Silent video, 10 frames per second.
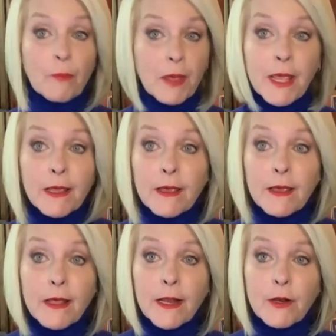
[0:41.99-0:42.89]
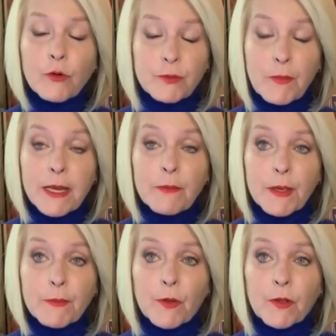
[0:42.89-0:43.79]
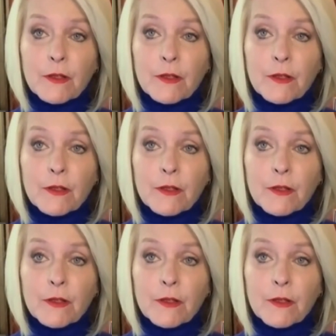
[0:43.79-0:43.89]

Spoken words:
to me, and I know to many people.